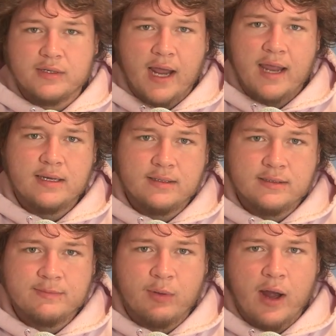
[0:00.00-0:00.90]

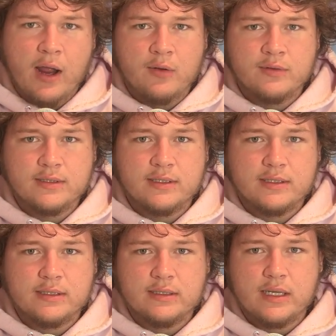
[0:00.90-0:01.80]
Titans,
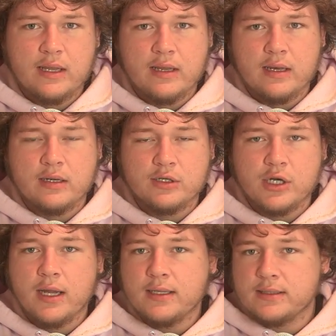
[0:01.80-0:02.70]
Browns, and then
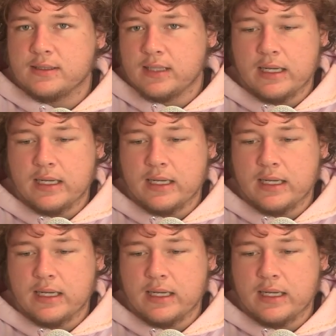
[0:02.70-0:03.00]
Giants.